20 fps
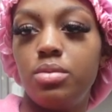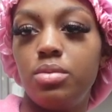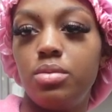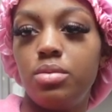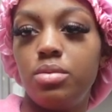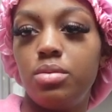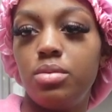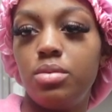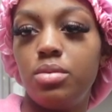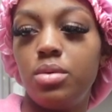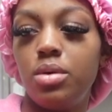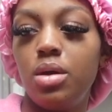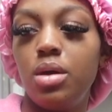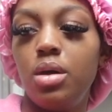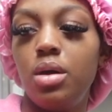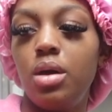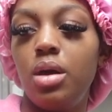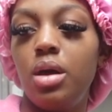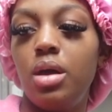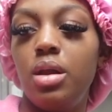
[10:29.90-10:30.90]
Yeah.
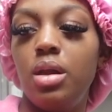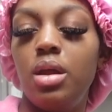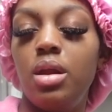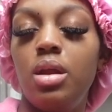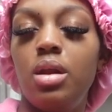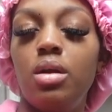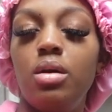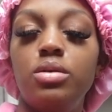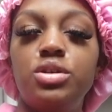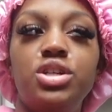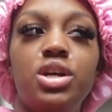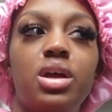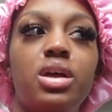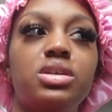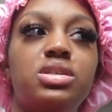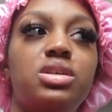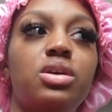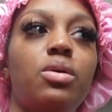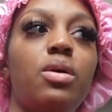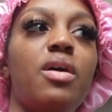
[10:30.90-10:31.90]
And then in, she could
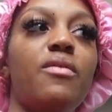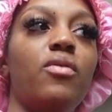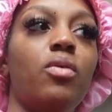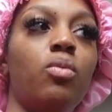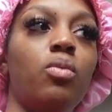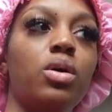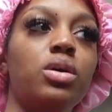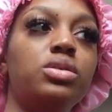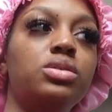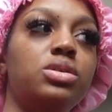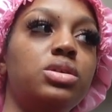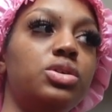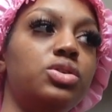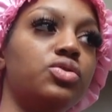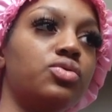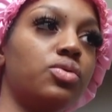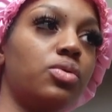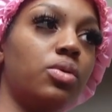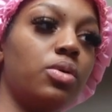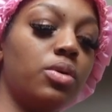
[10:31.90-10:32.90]
still have a onesie
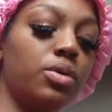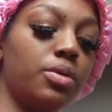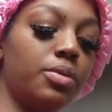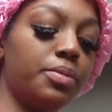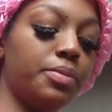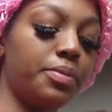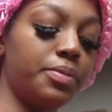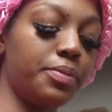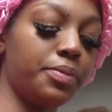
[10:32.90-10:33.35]
drawer.